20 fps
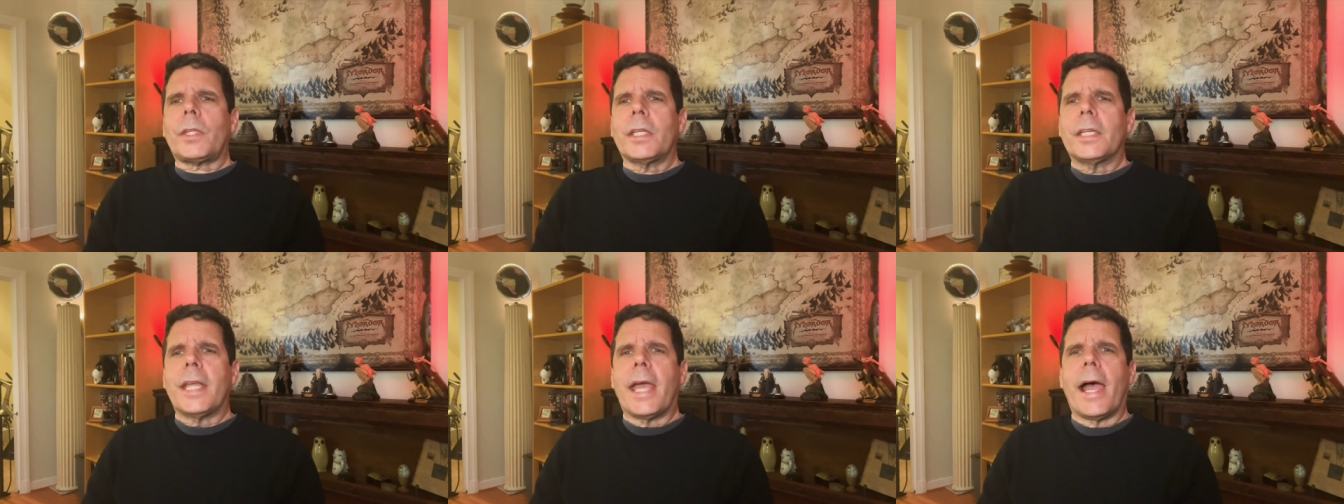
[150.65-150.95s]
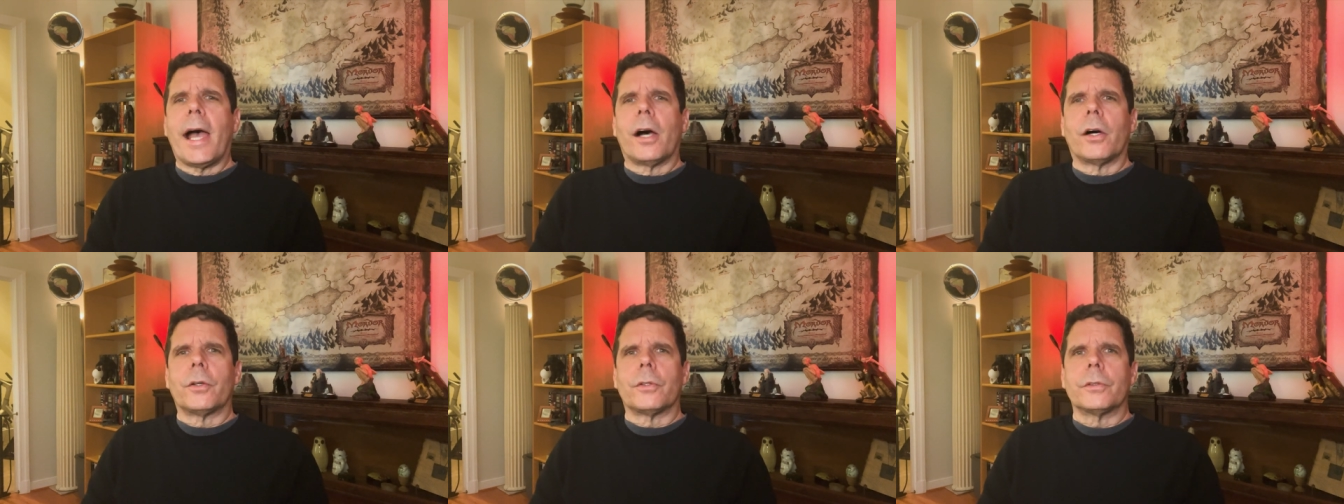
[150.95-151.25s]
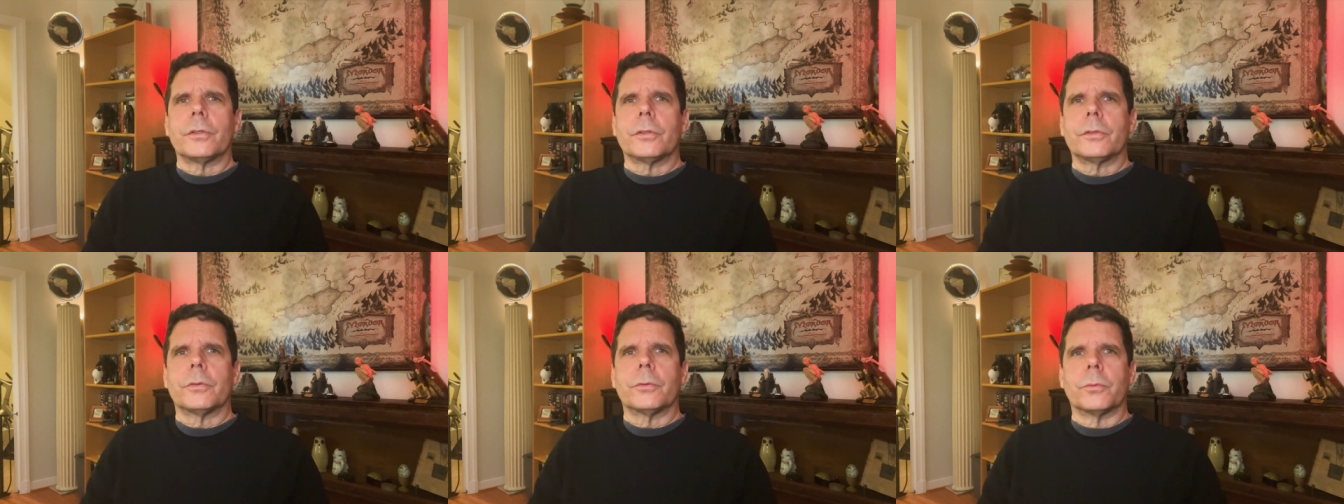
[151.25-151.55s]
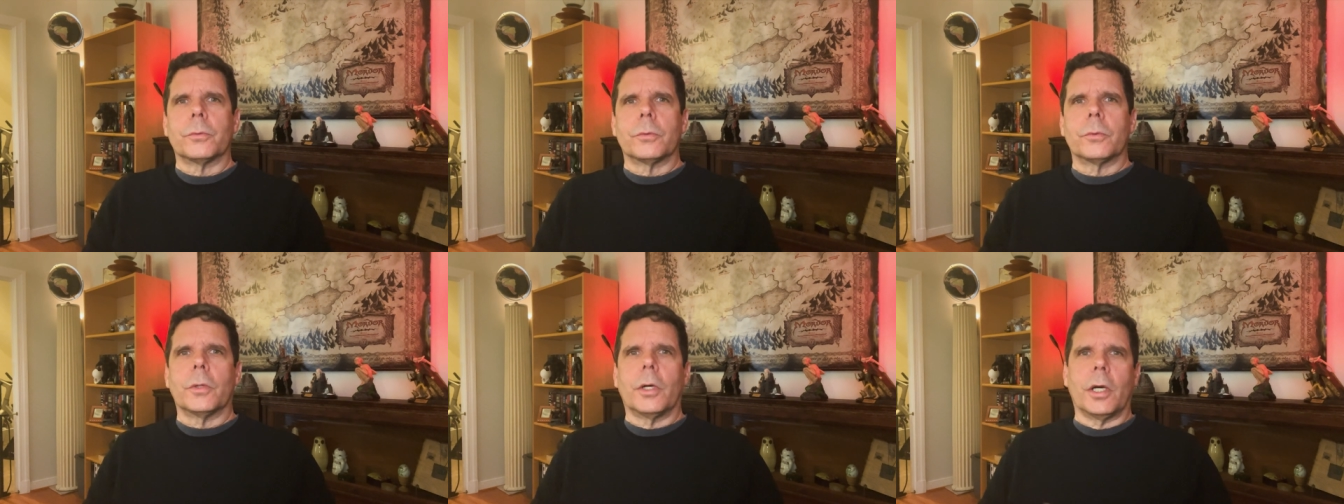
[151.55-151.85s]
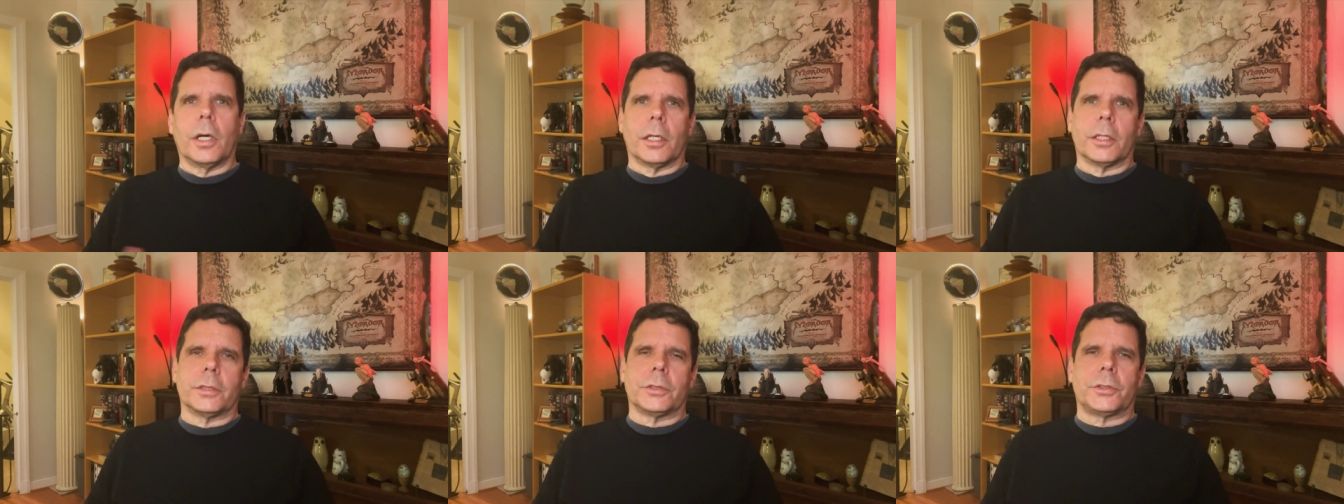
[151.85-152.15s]
Now,
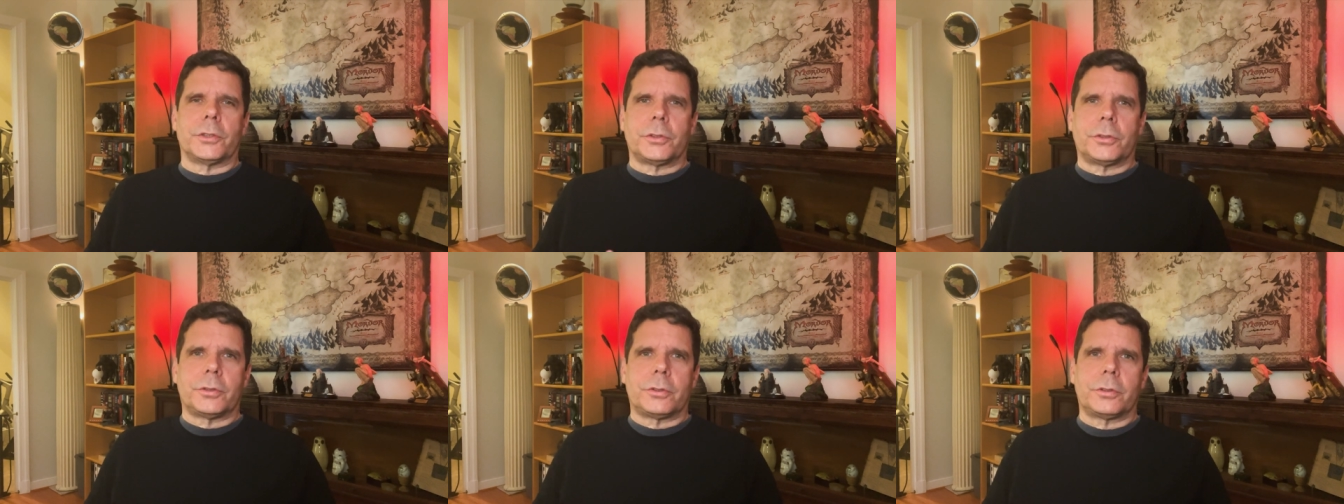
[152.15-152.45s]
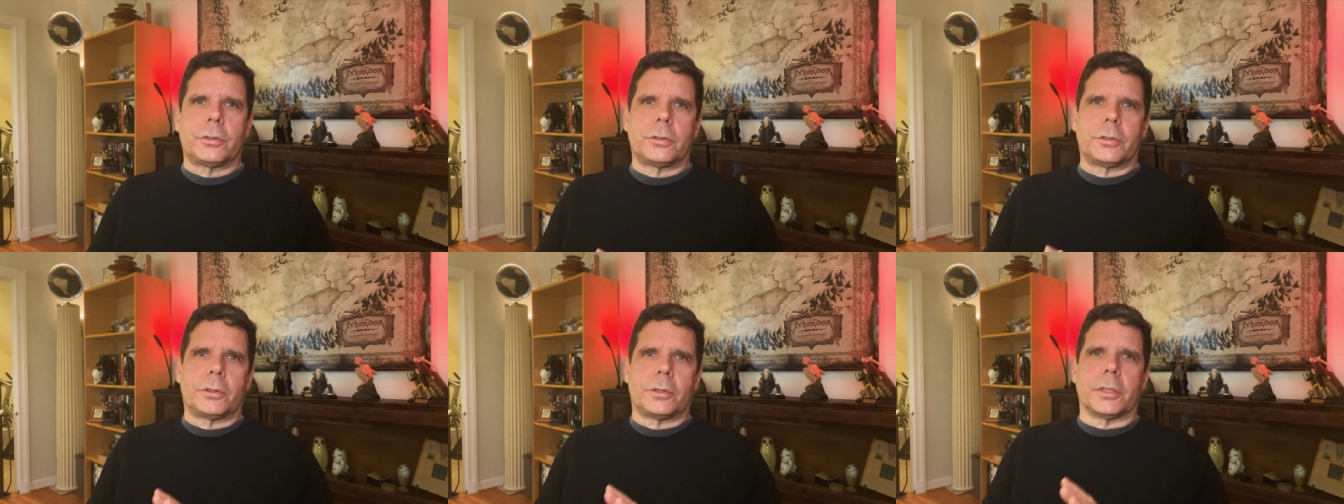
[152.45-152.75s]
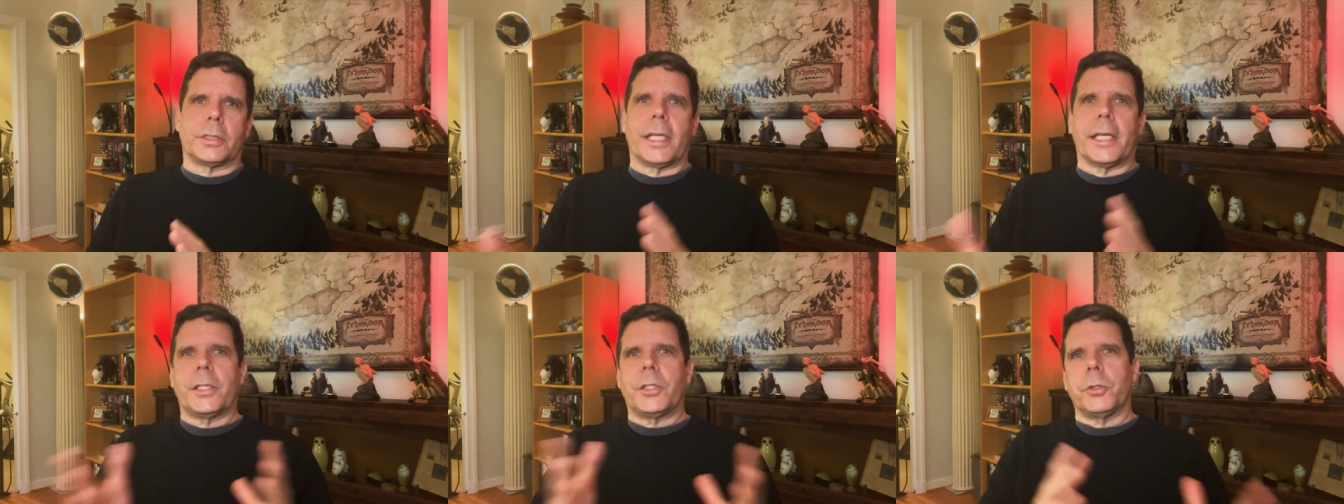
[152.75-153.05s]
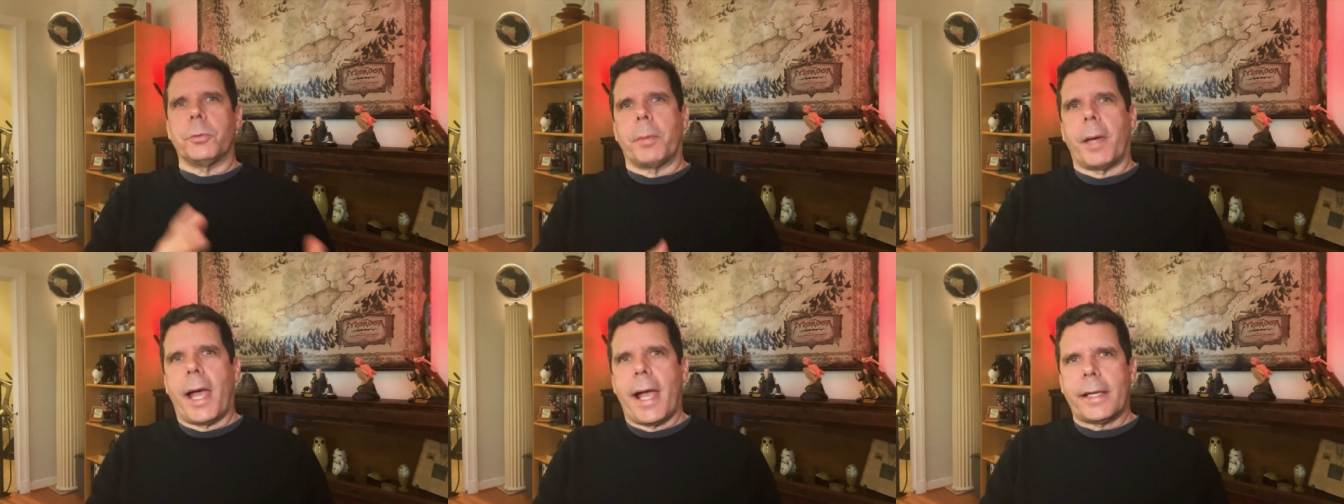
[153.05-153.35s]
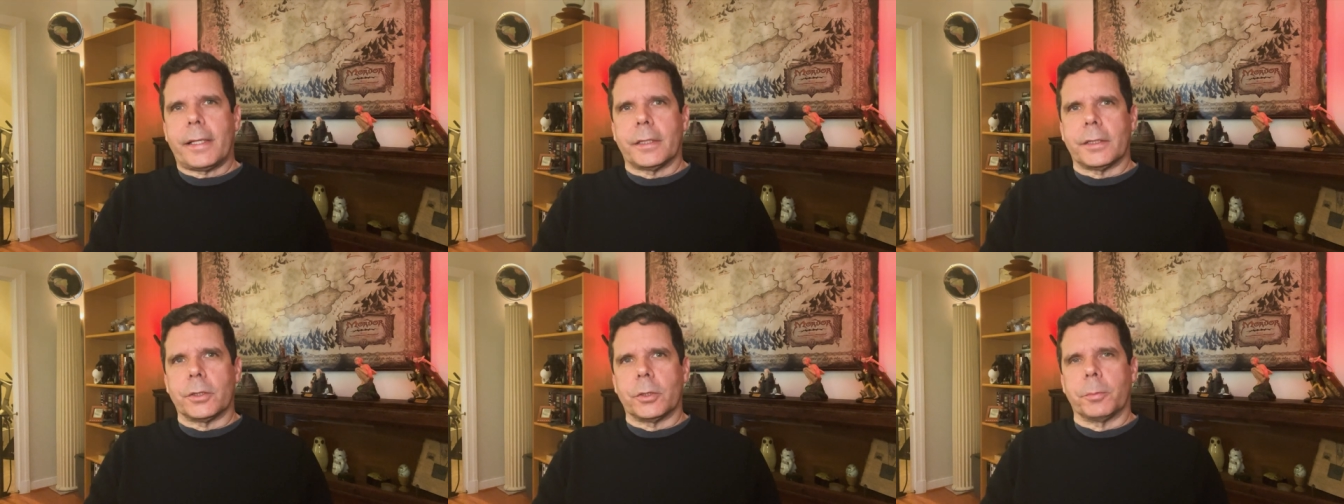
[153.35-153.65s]
uh, to take you
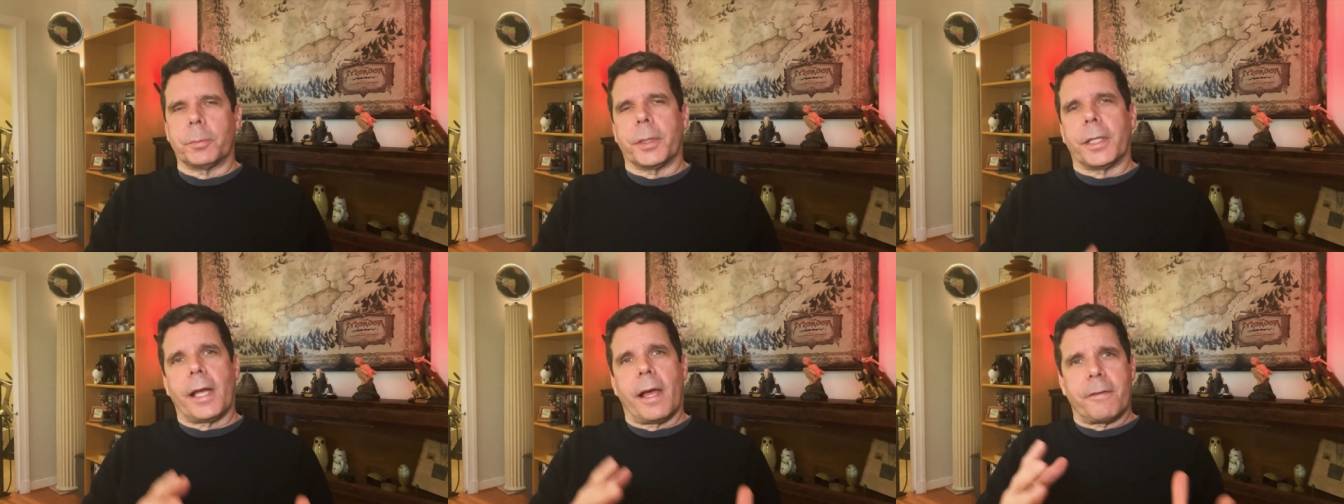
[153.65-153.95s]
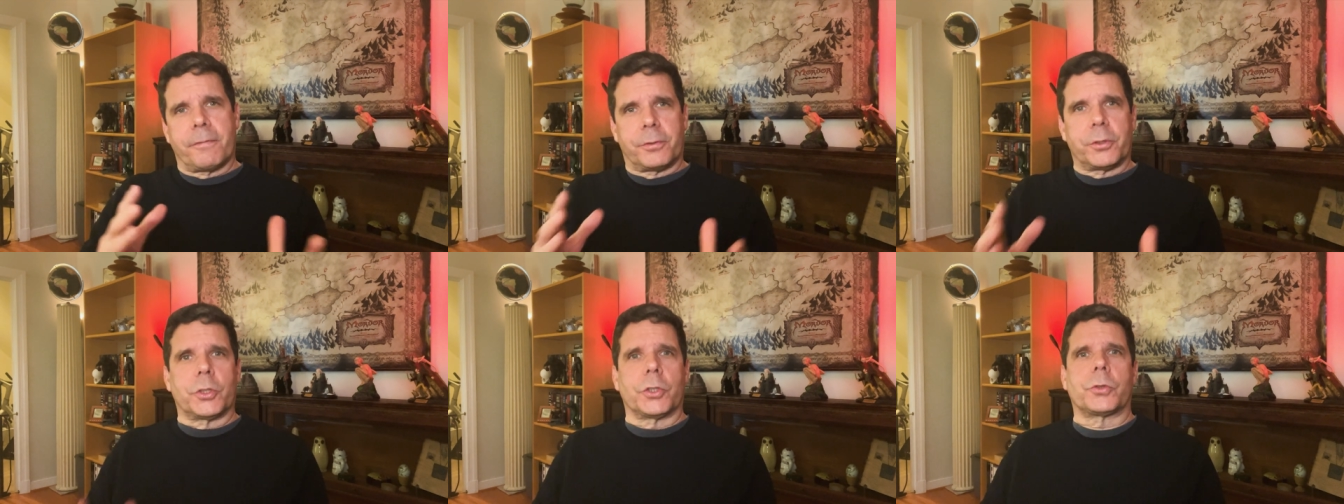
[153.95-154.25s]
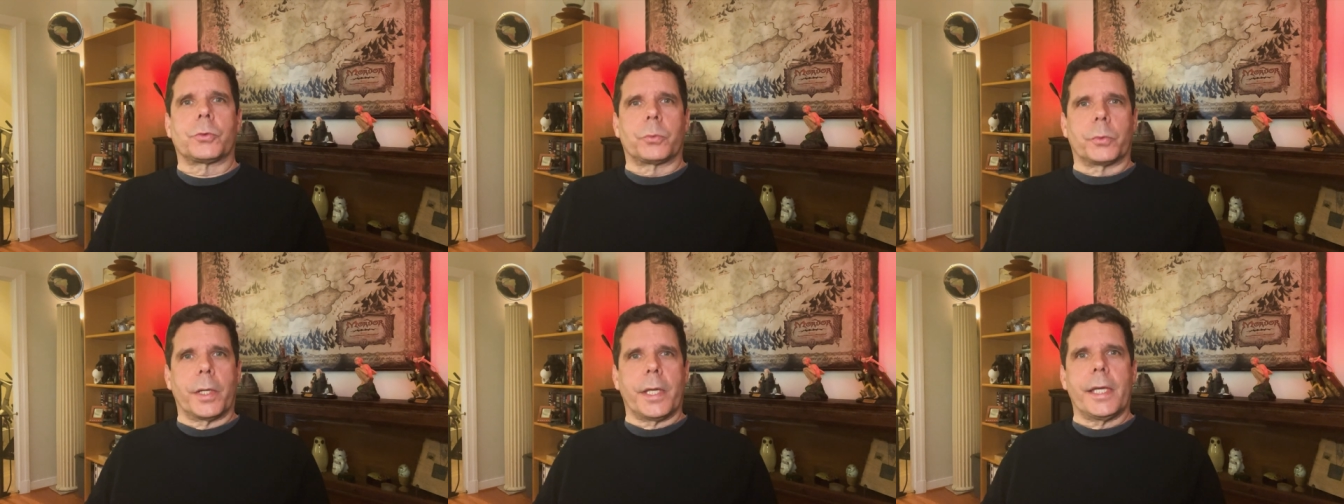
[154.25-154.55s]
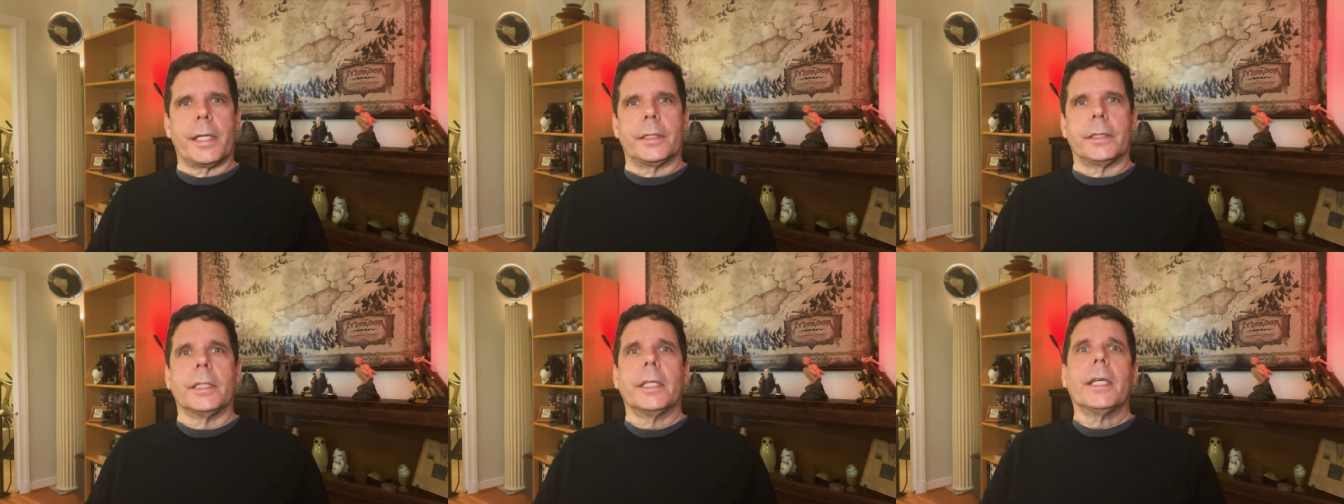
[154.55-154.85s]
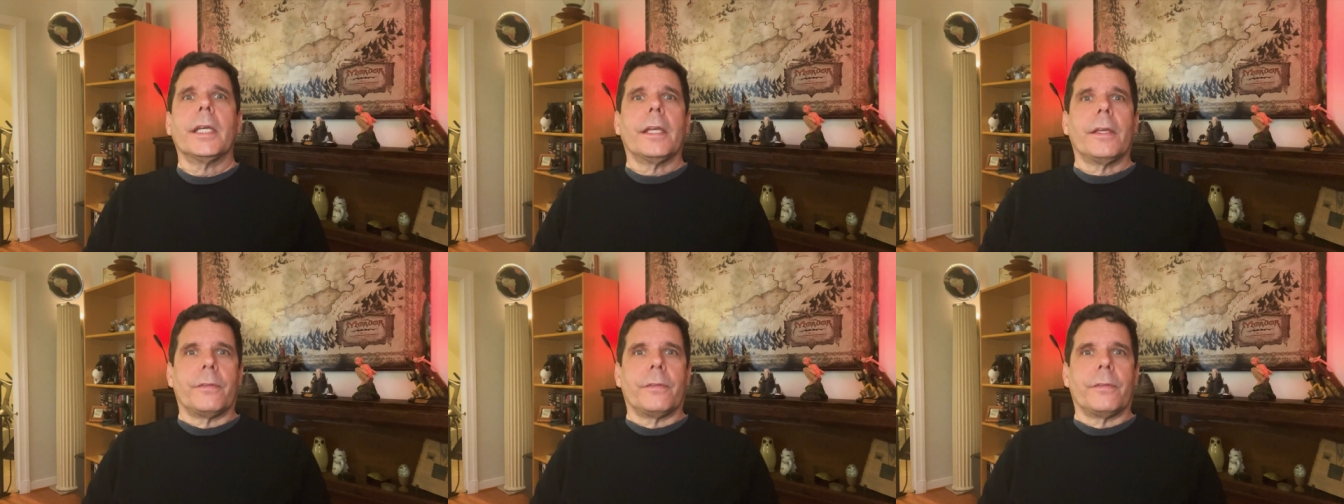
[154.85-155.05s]
back a little bit, I first read